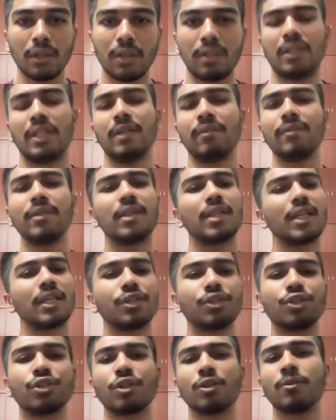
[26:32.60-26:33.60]
everything
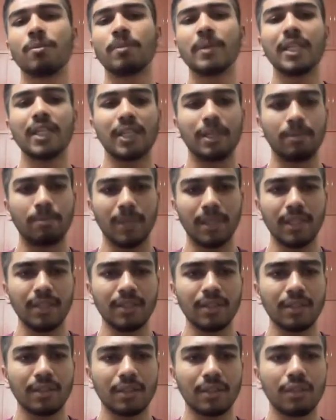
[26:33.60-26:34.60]
should be in
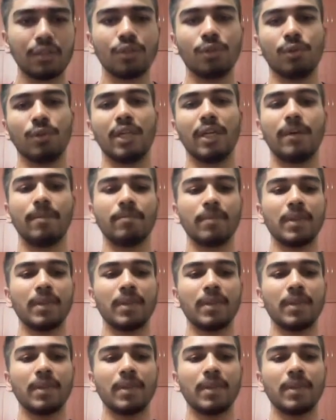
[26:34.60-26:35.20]
place. So yeah,